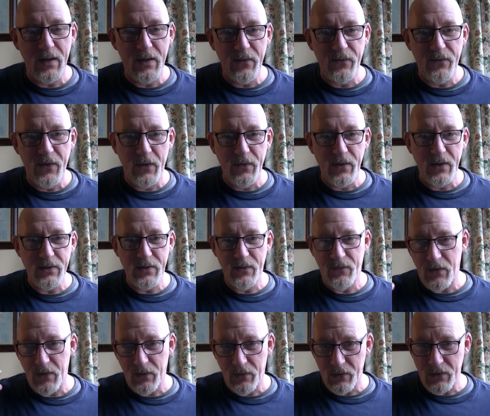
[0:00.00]
a phone
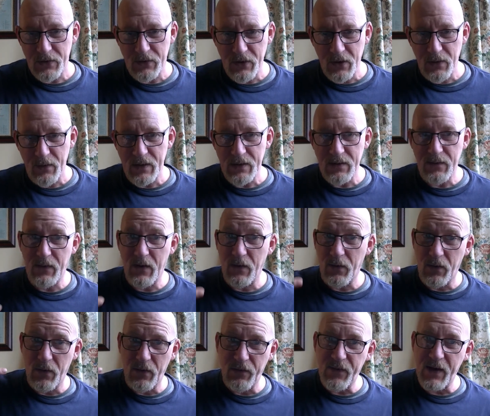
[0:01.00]
interview or a Zoom interview
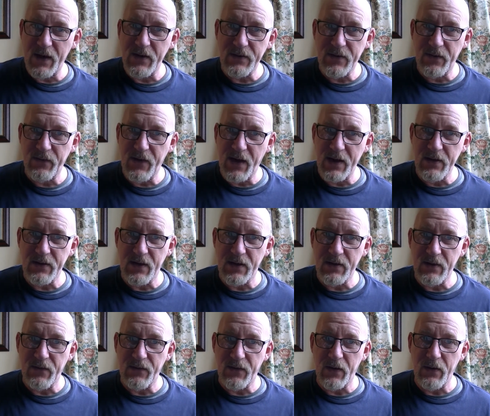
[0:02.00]
or a face-to-face
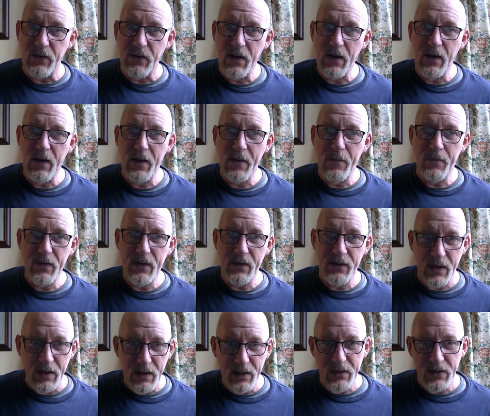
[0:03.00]
interview
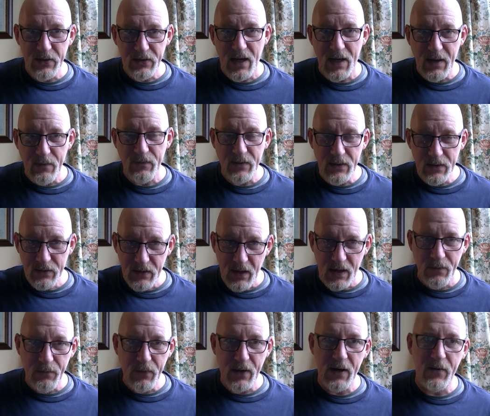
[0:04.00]
than in the same
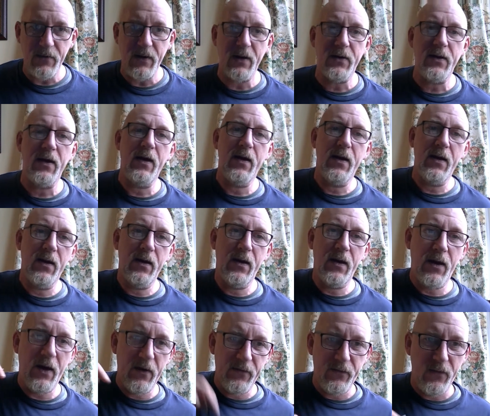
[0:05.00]
time period
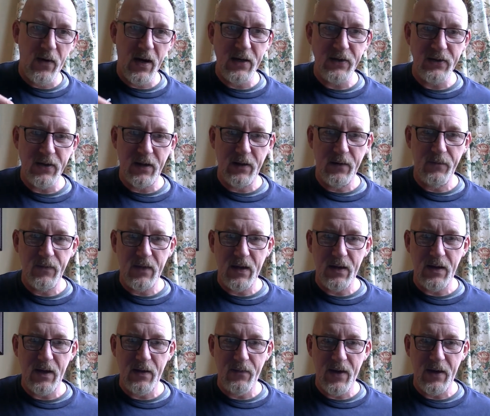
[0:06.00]
of writing an
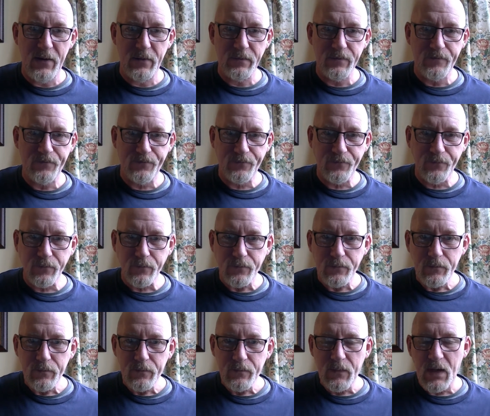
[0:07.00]
email.
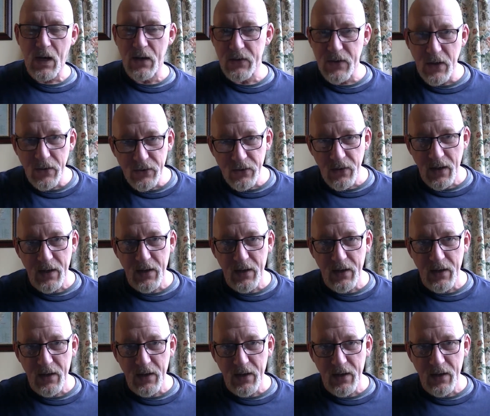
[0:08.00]
So try and